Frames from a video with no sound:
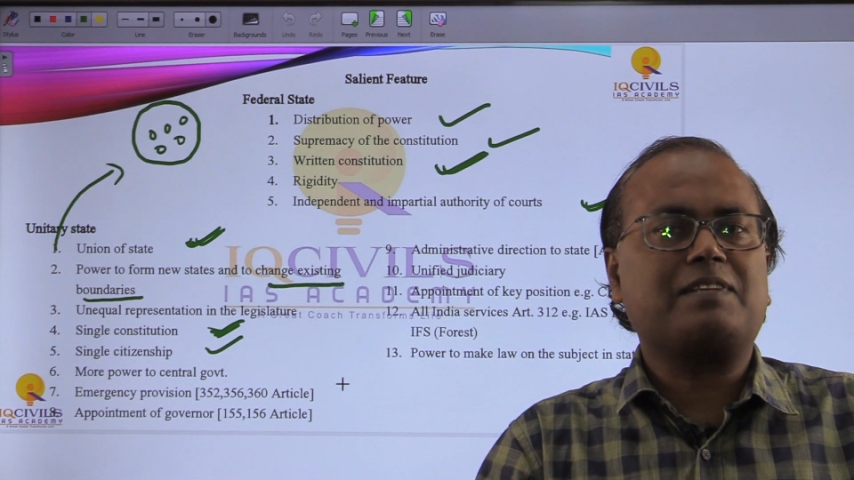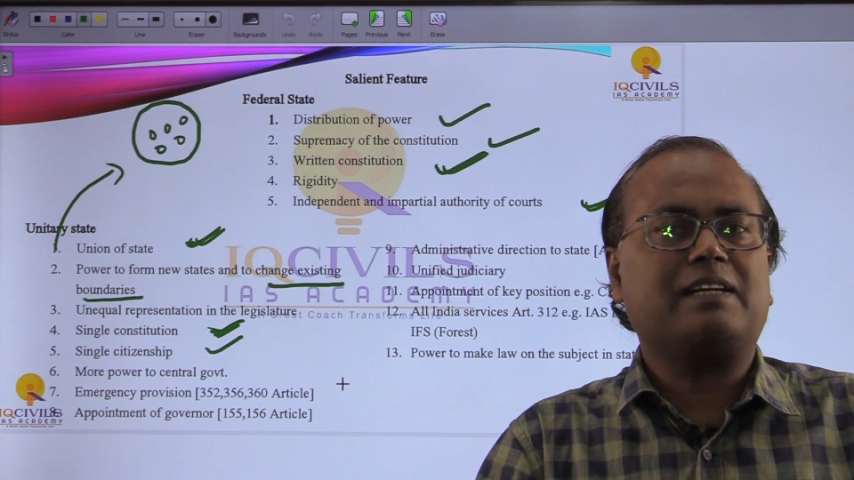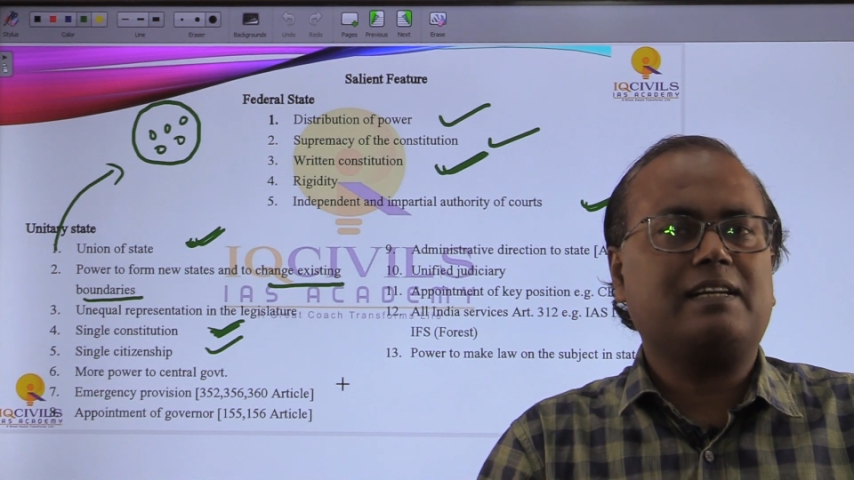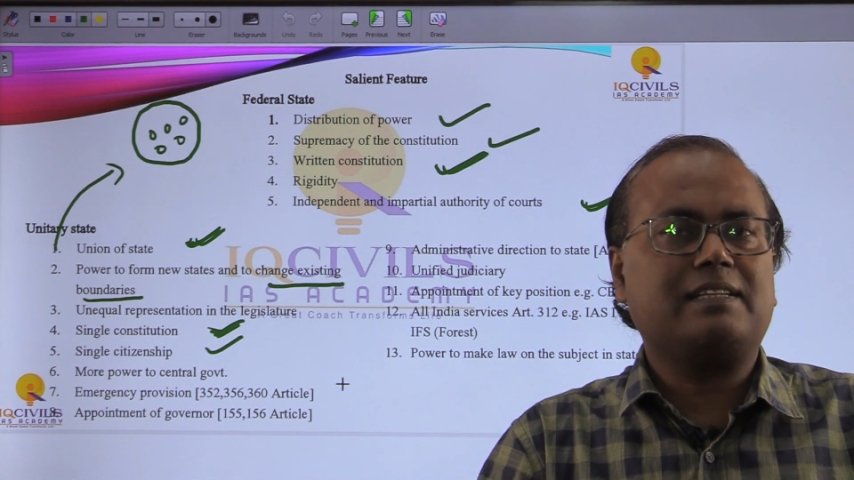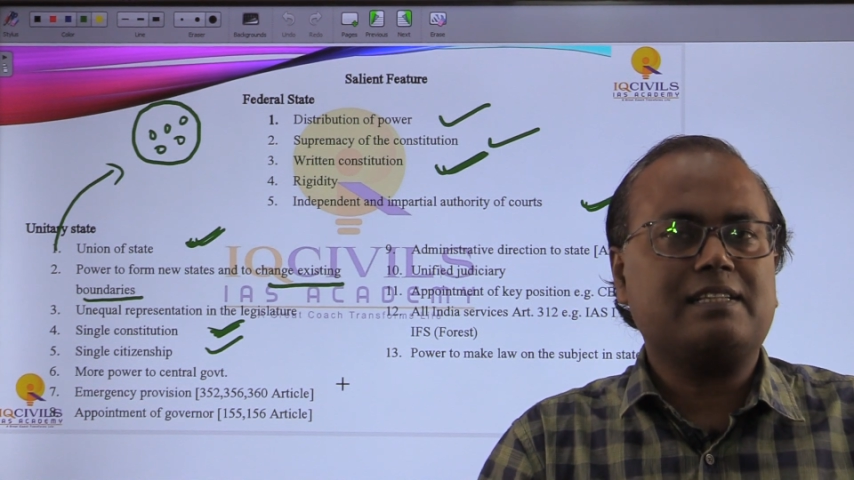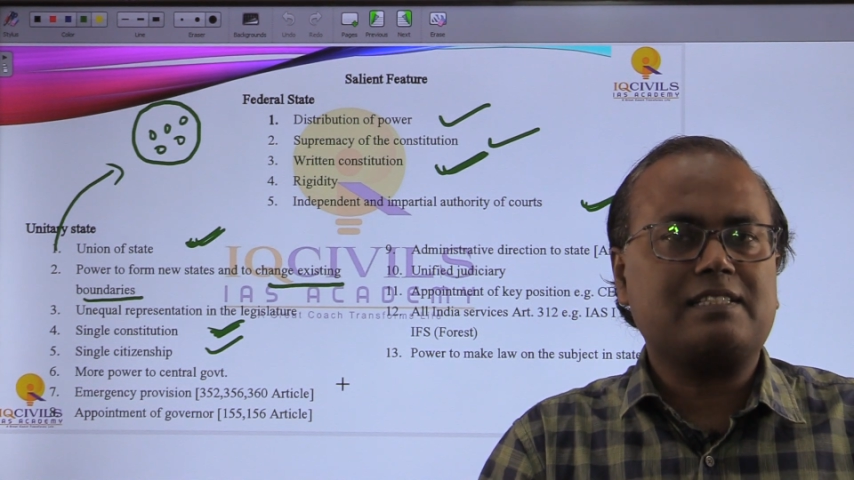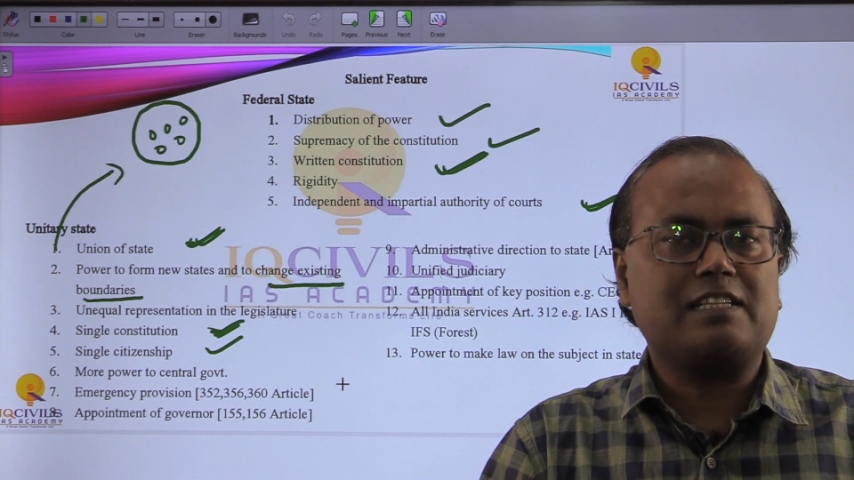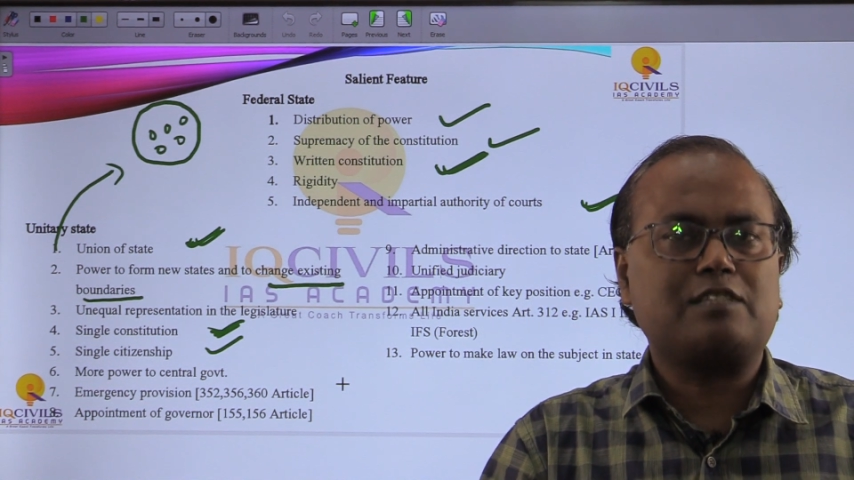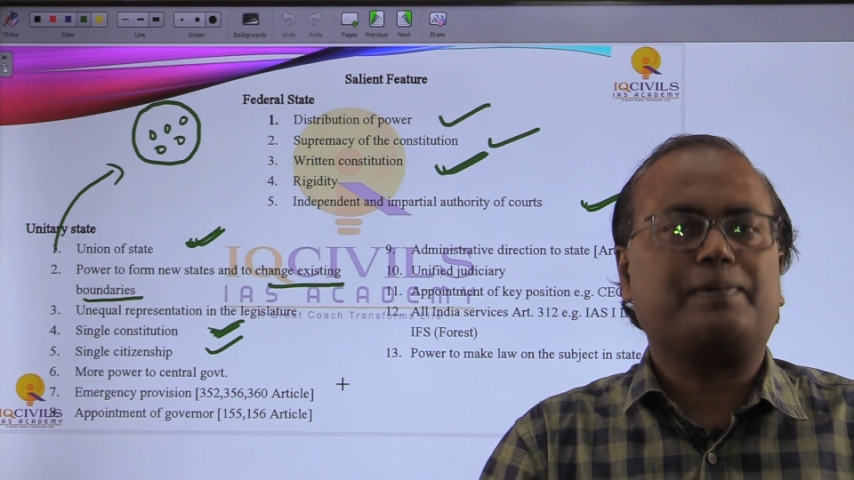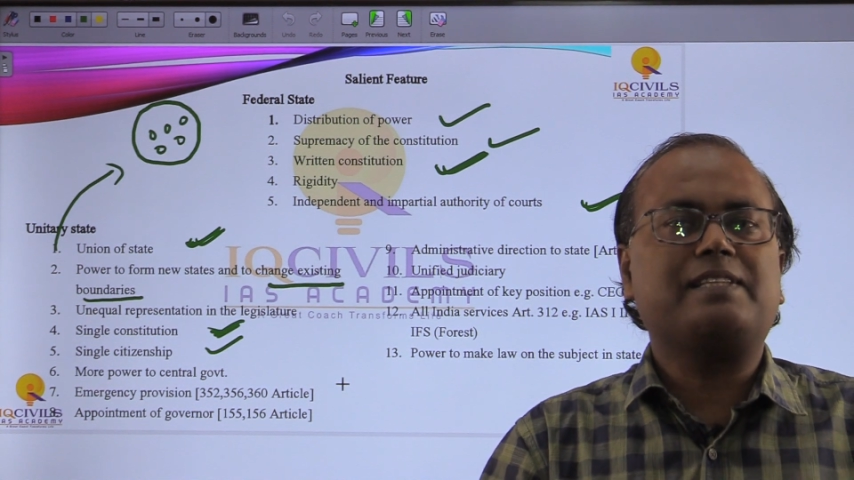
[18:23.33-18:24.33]
under the
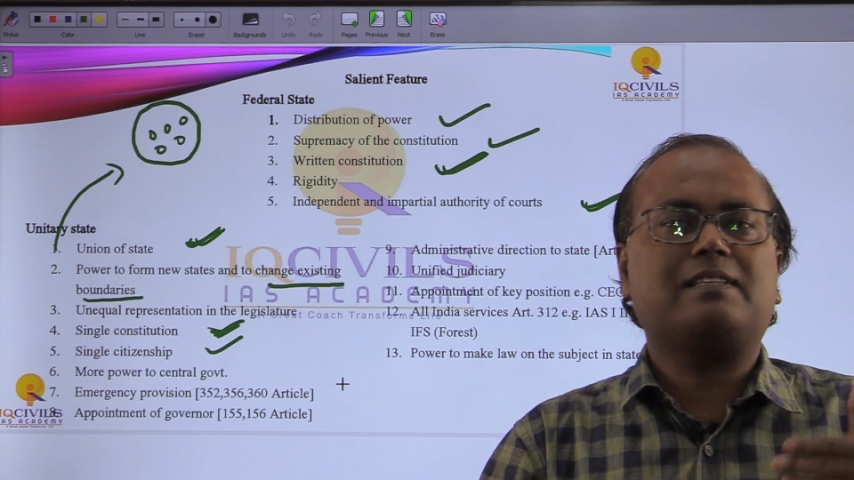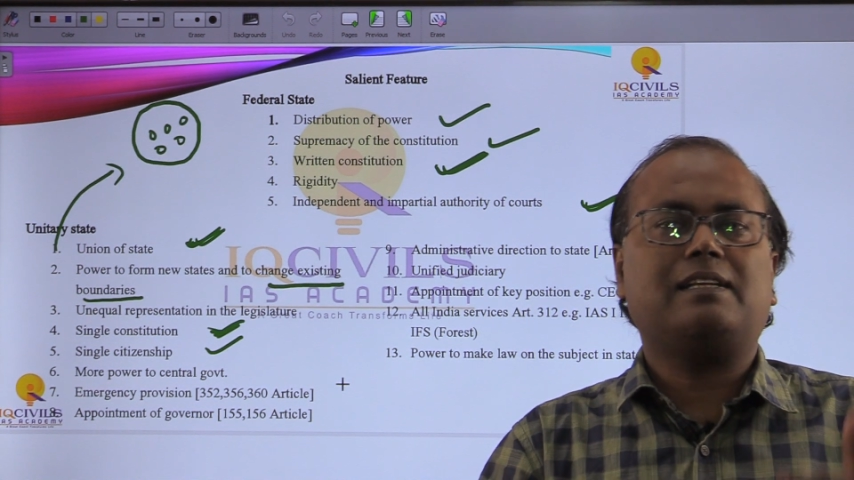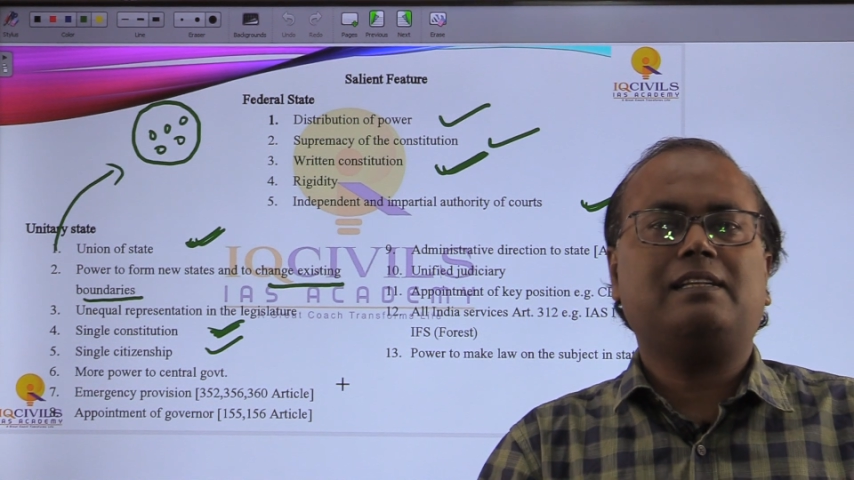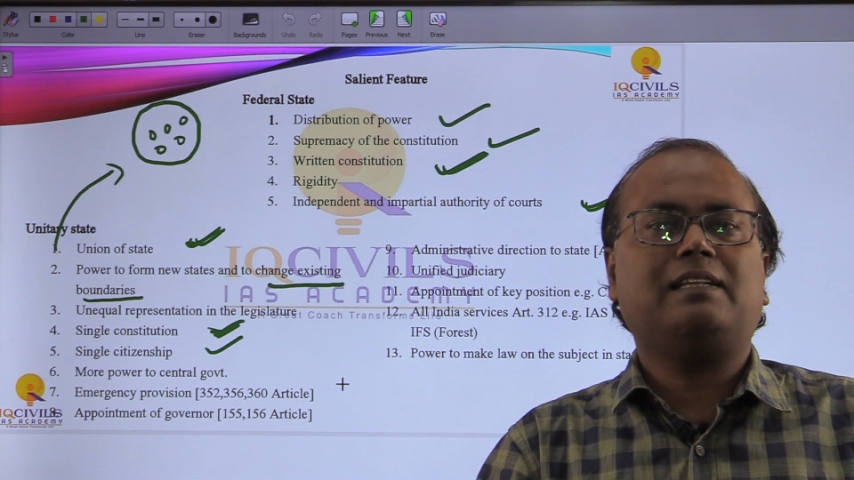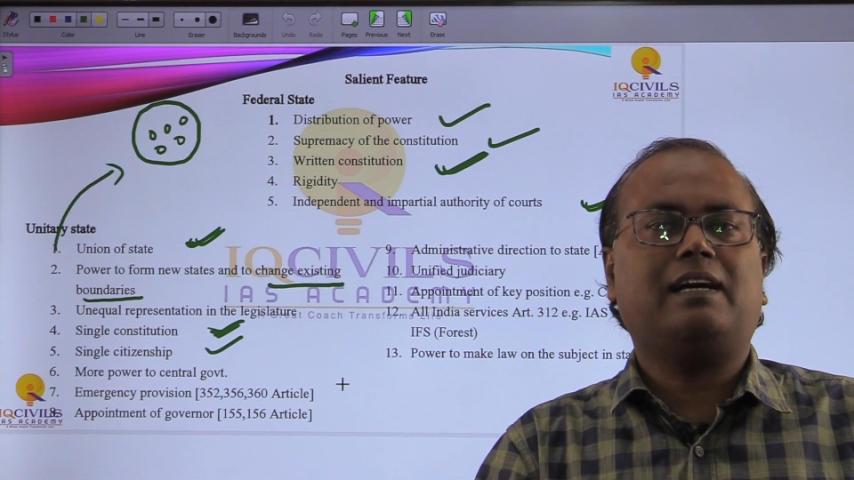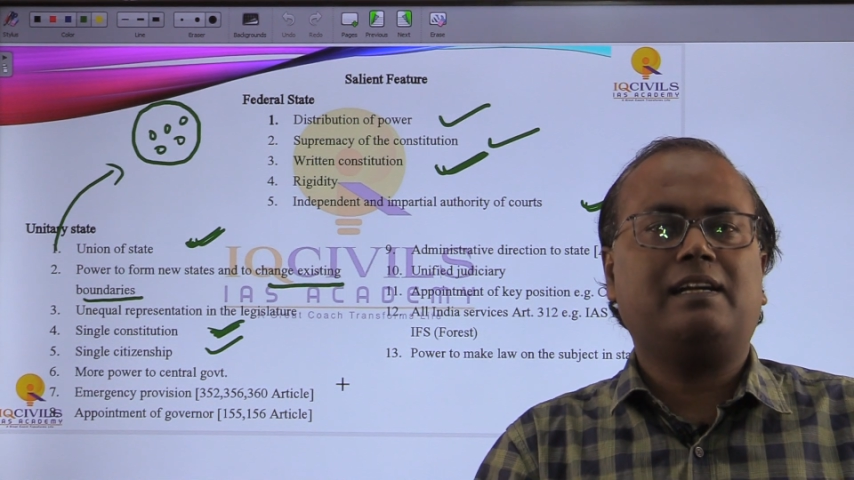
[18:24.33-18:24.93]
suspension,